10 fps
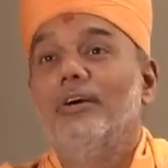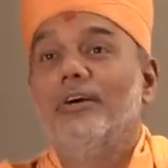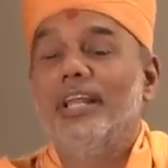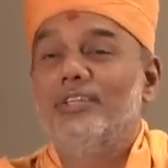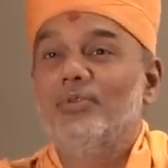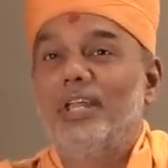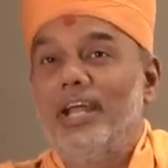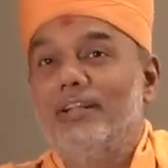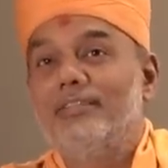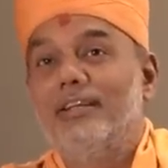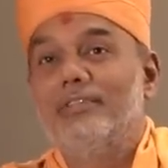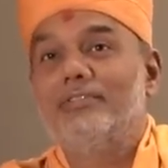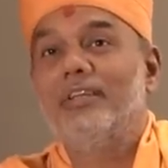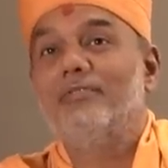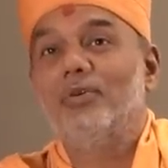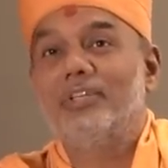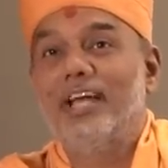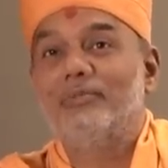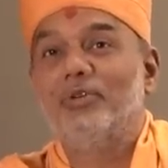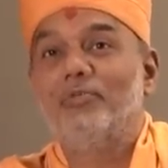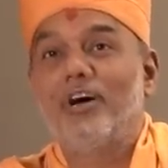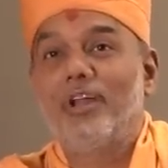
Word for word: raise your hands at least three, four times in one